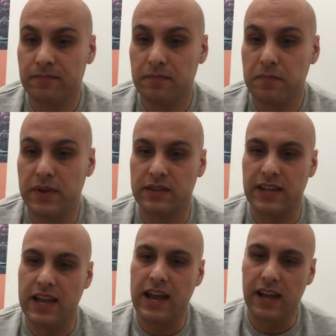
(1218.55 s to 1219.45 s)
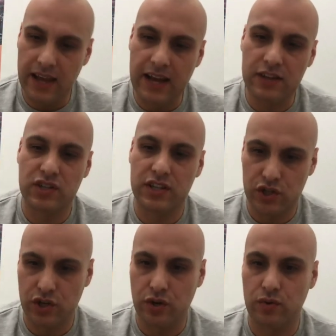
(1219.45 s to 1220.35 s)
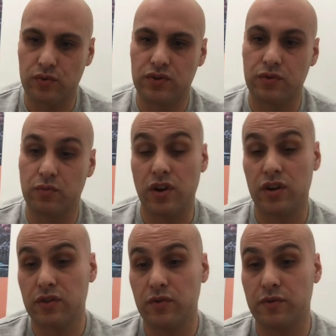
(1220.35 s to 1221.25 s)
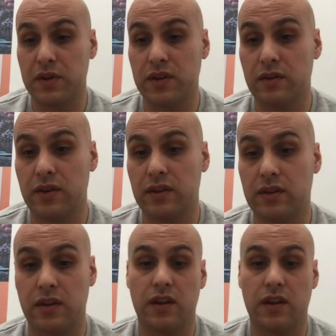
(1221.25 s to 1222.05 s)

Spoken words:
because it actually shows the work that we've been doing,